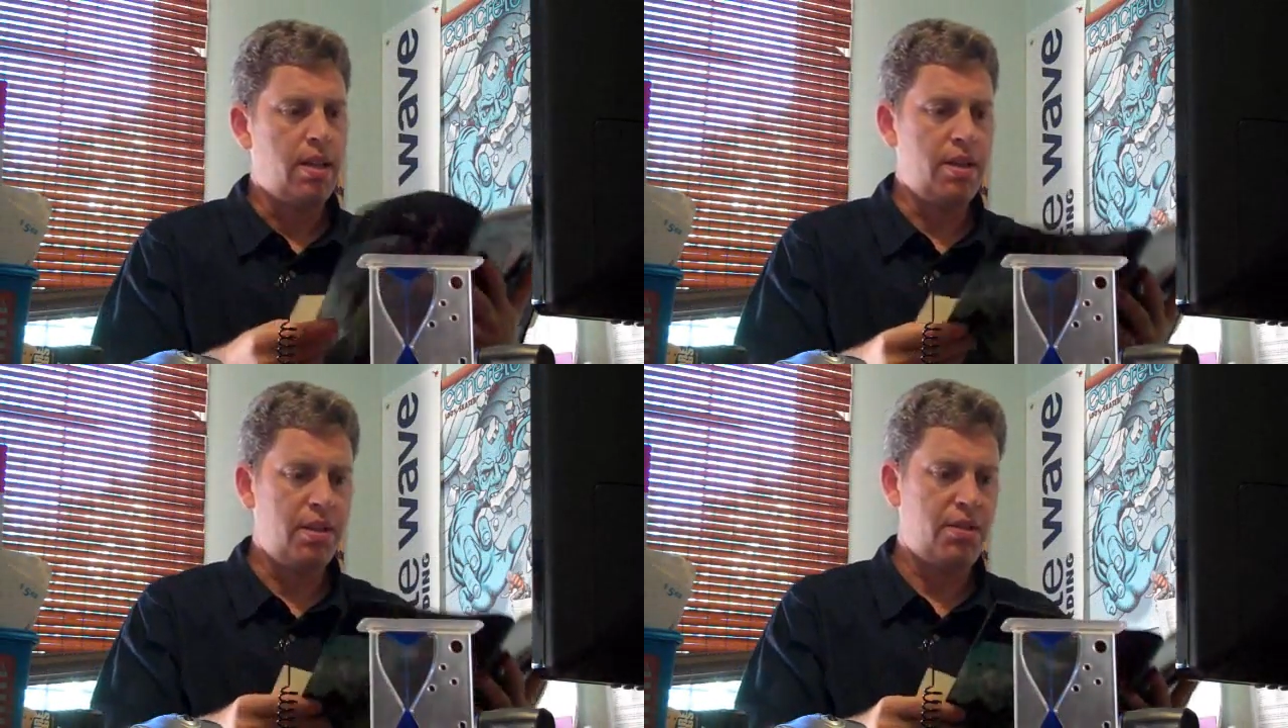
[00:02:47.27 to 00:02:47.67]

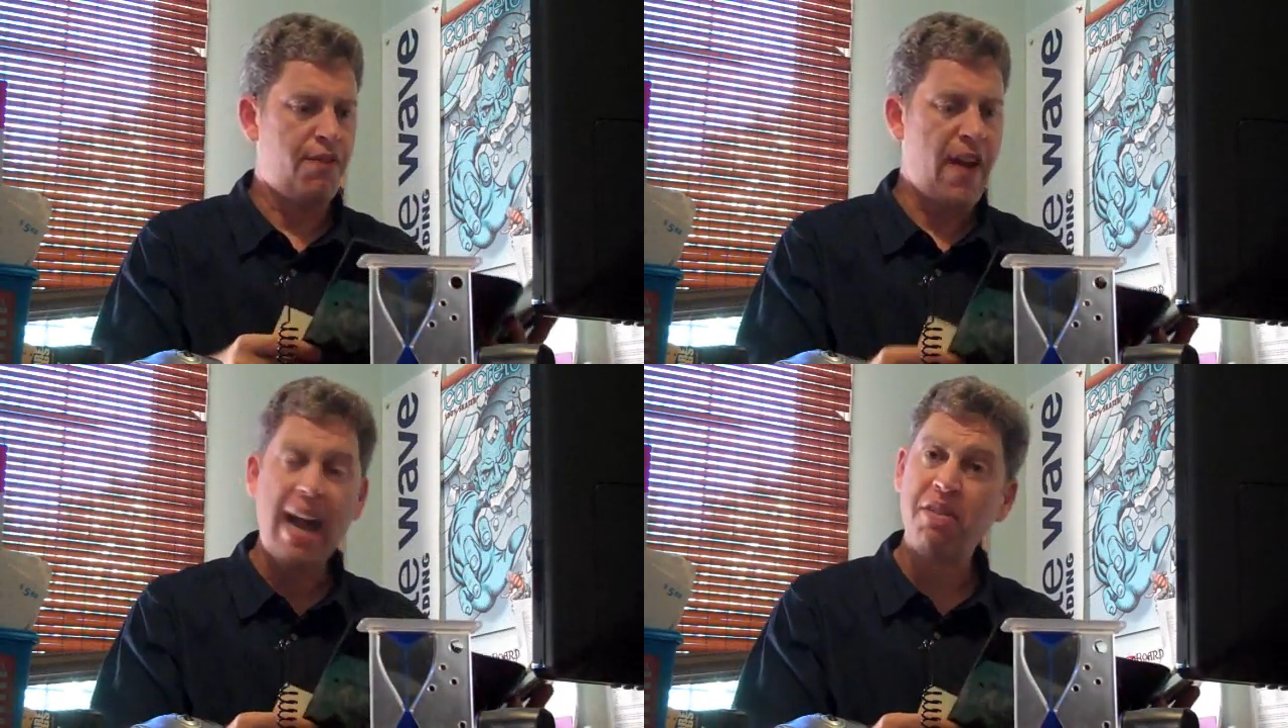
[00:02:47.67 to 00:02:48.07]
this
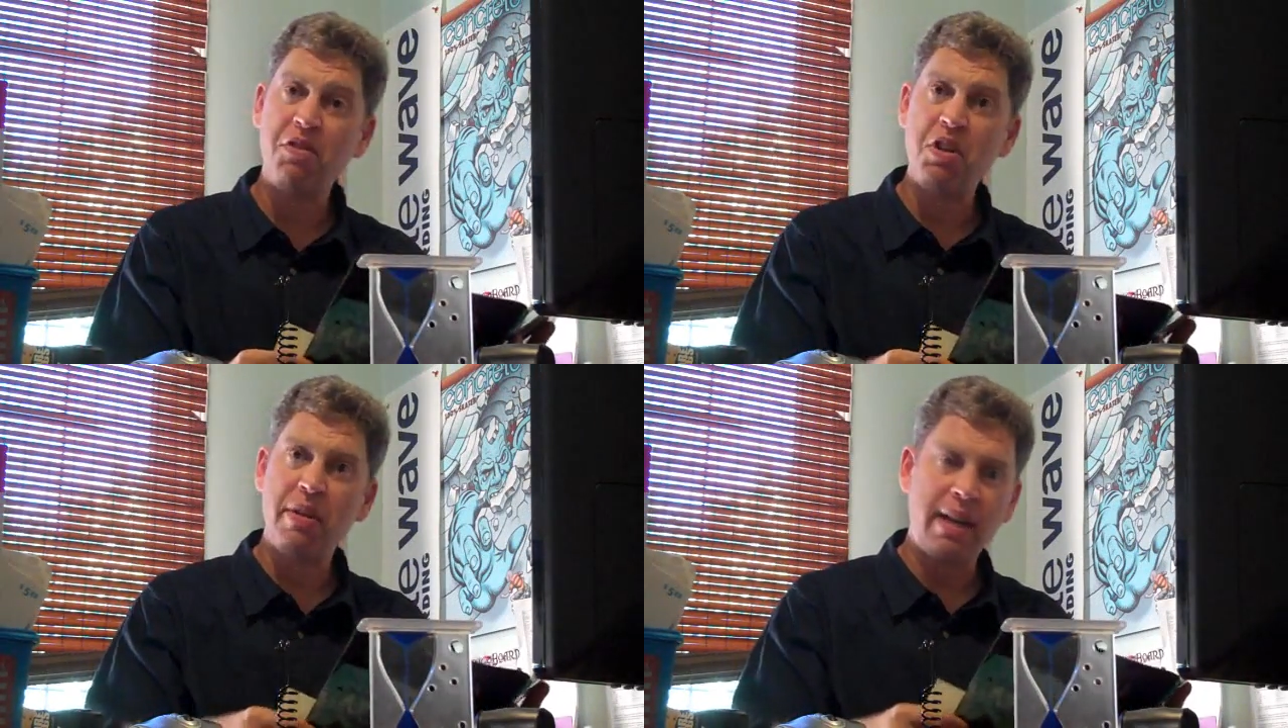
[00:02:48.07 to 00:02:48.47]
is
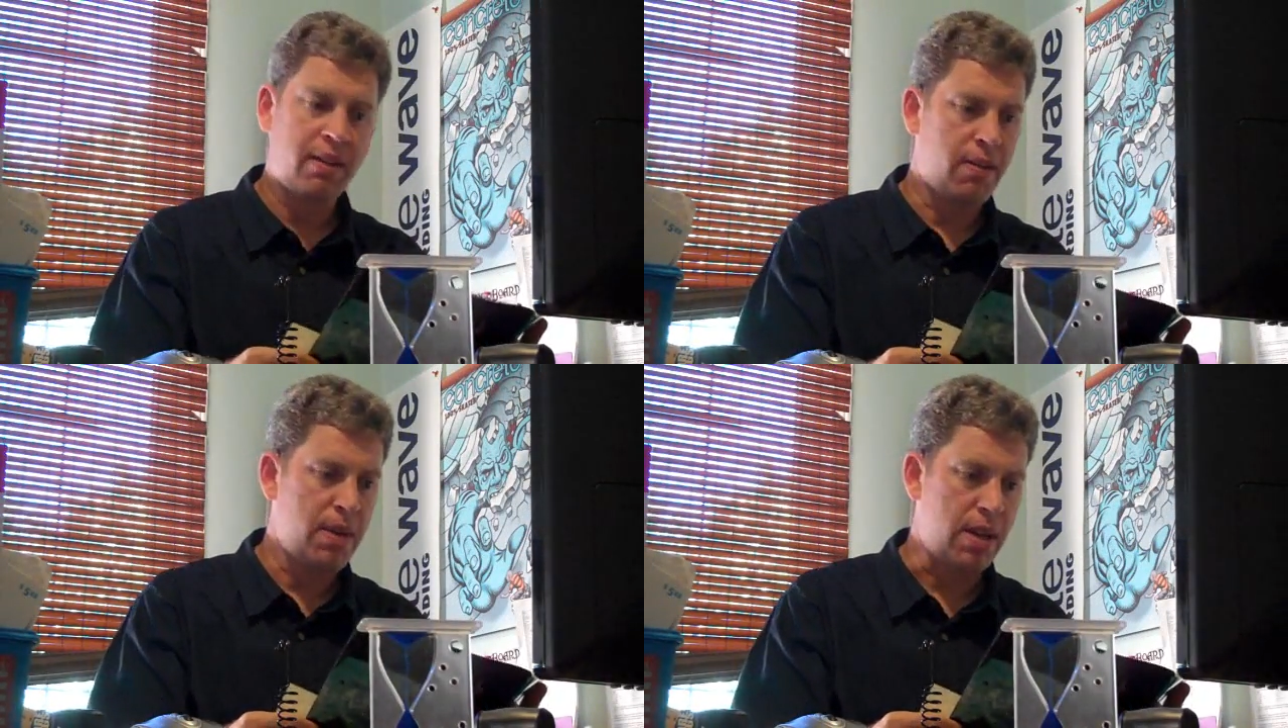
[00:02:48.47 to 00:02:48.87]
factory
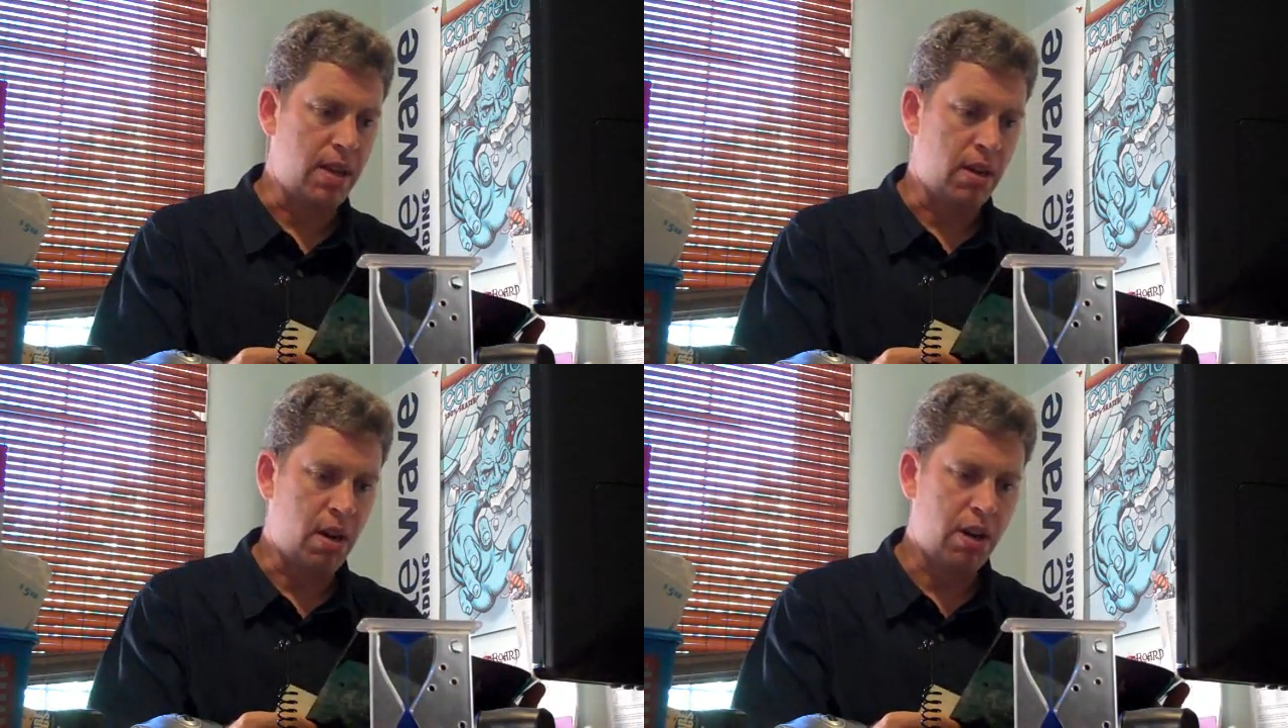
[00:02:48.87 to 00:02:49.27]
direct to
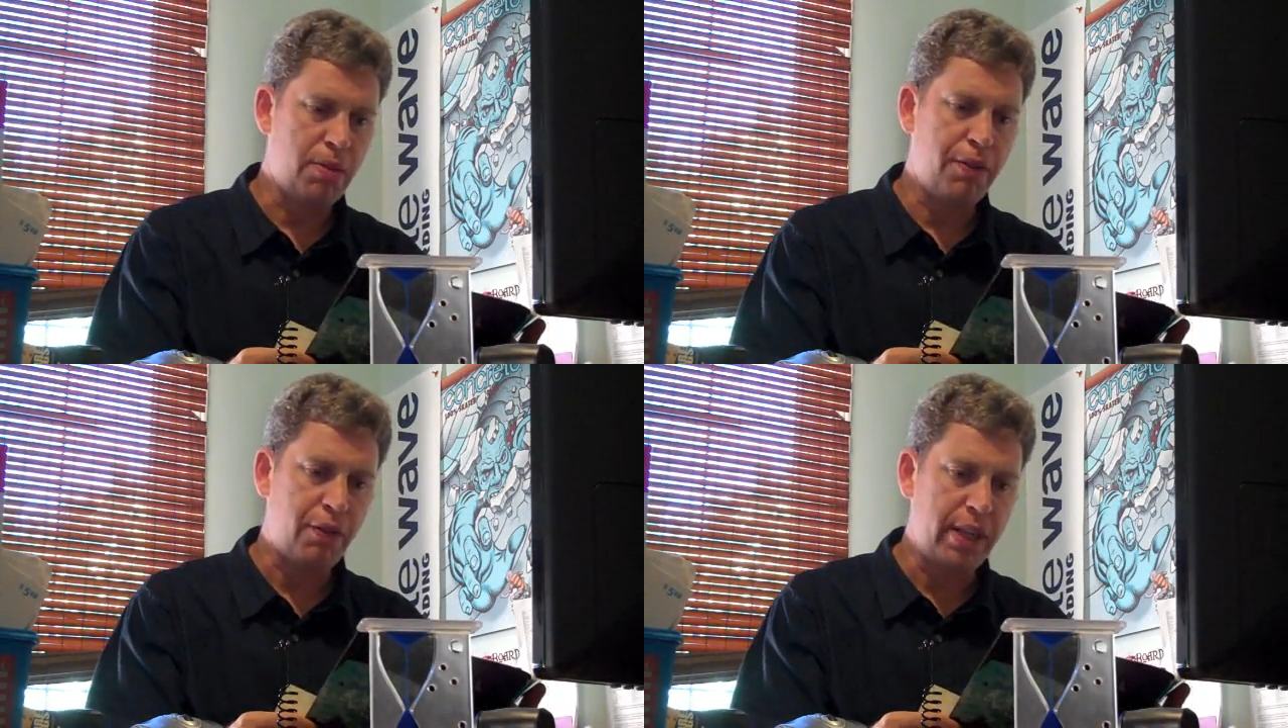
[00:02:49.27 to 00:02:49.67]
me,
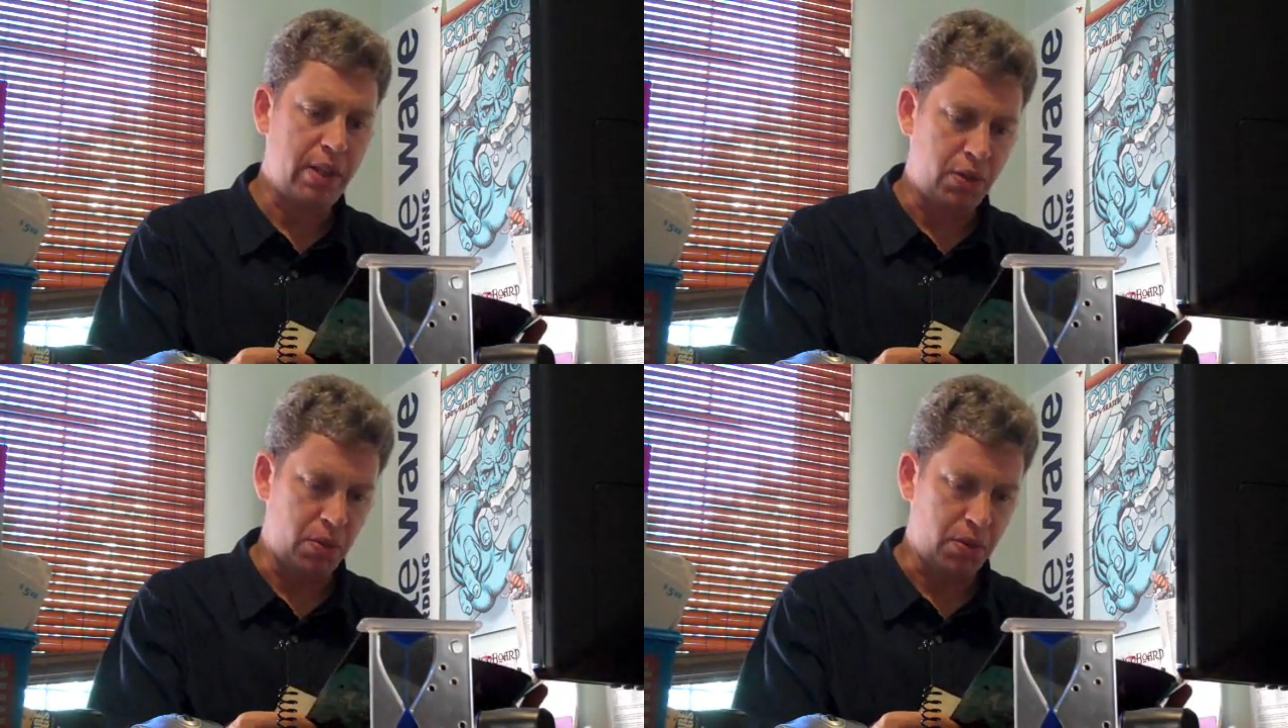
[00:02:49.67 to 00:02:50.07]
Harbor
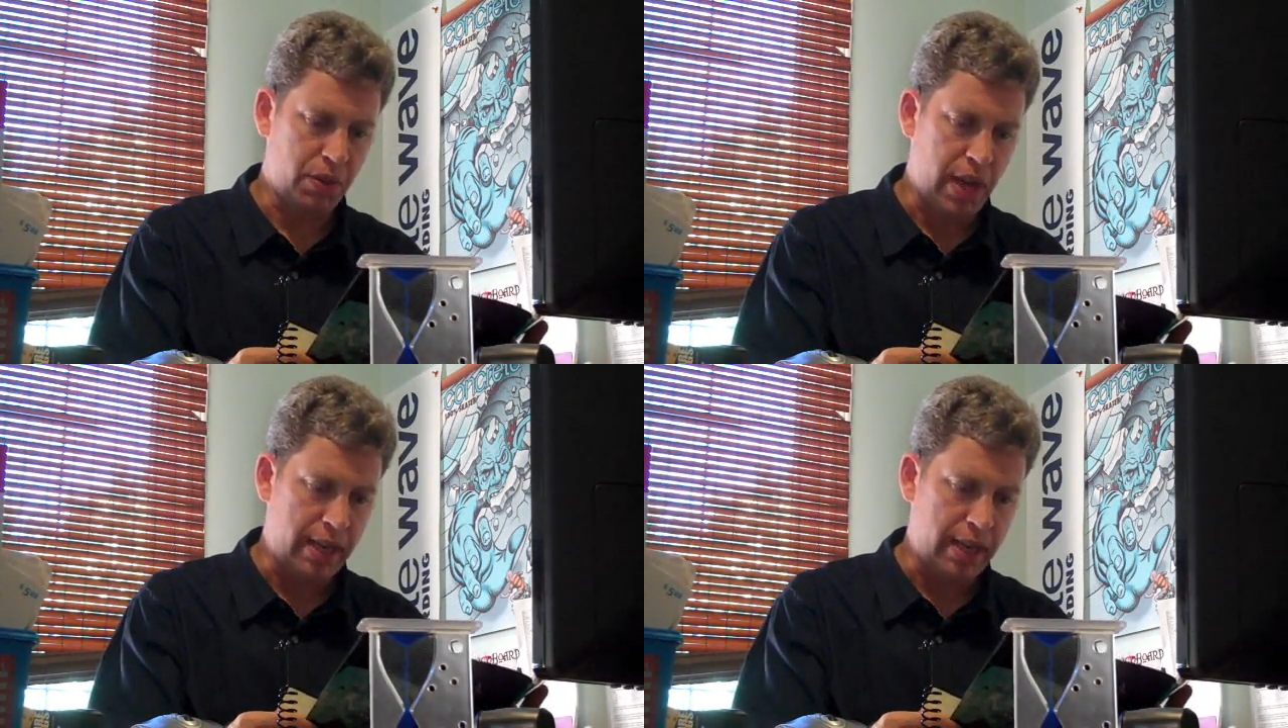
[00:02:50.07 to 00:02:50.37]
Freight Tools.